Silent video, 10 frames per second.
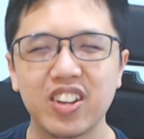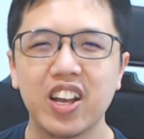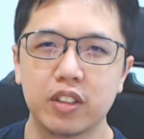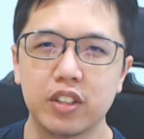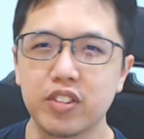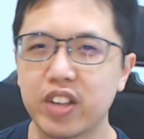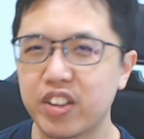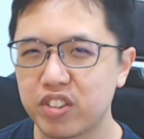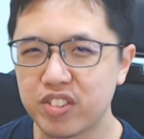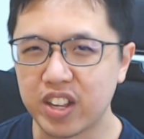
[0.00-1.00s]
This
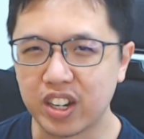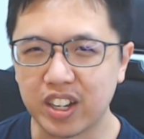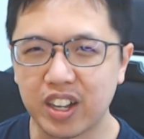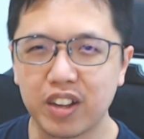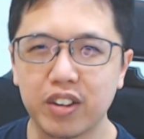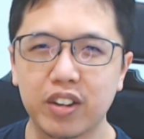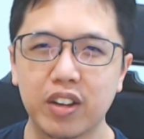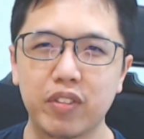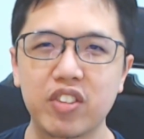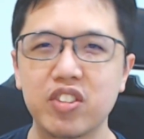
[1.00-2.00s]
AstraZeneca
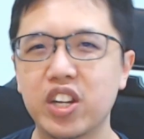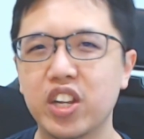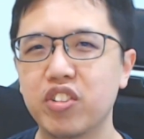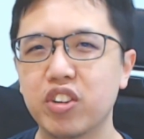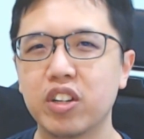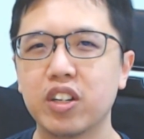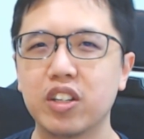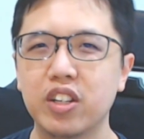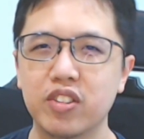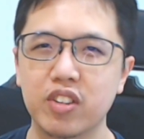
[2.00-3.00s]
vaccination
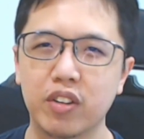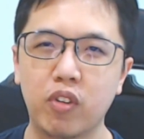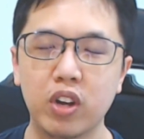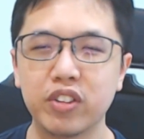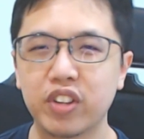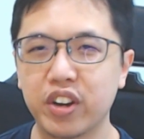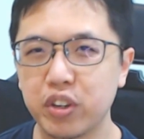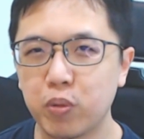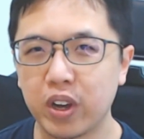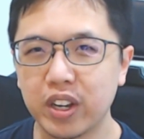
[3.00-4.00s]
is a voluntary
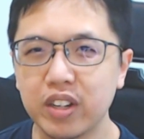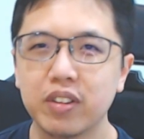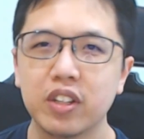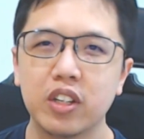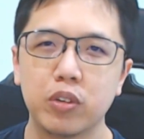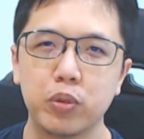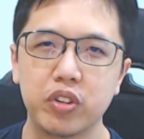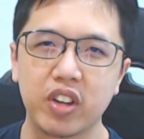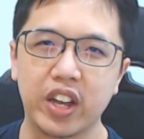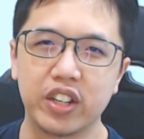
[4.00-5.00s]
one,
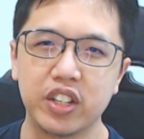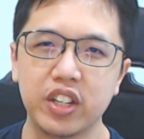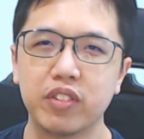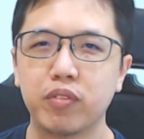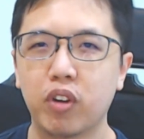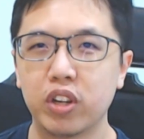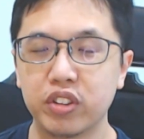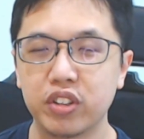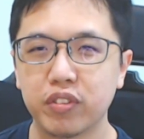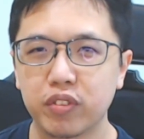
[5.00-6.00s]
which I did
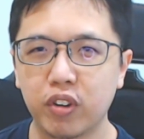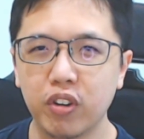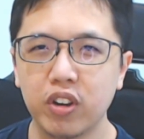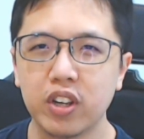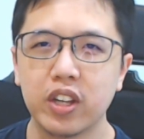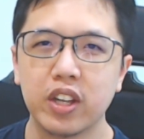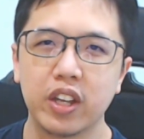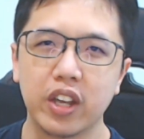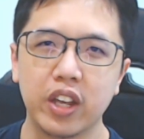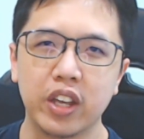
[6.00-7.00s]
volunteer for.
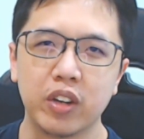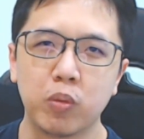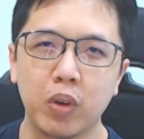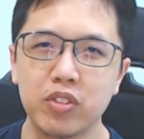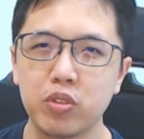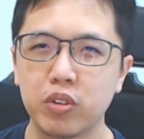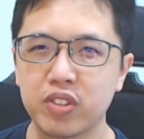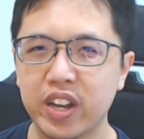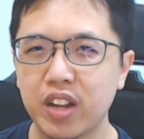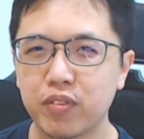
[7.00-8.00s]
And once you
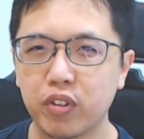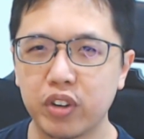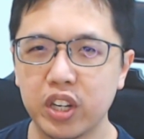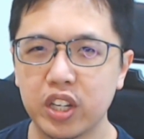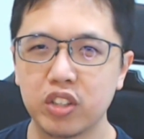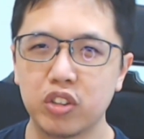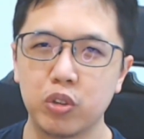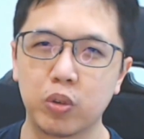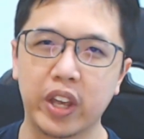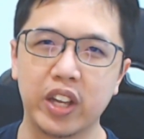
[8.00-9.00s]
sign up for it,
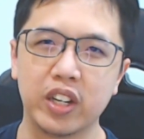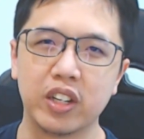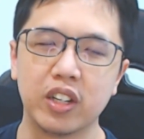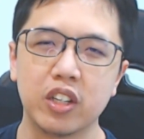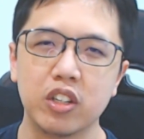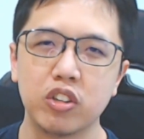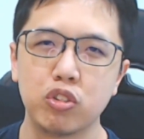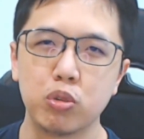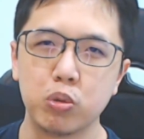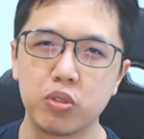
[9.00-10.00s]
you can
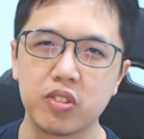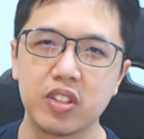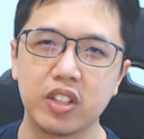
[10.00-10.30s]
choose the